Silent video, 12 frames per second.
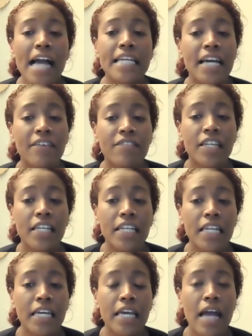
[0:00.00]

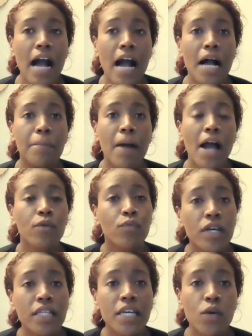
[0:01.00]
definitely, I
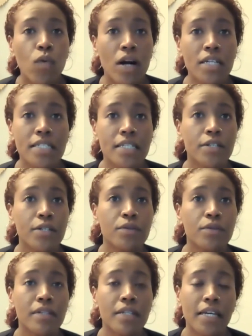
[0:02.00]
really want to,
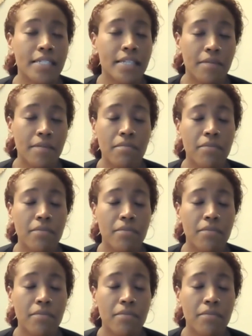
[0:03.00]
like I said,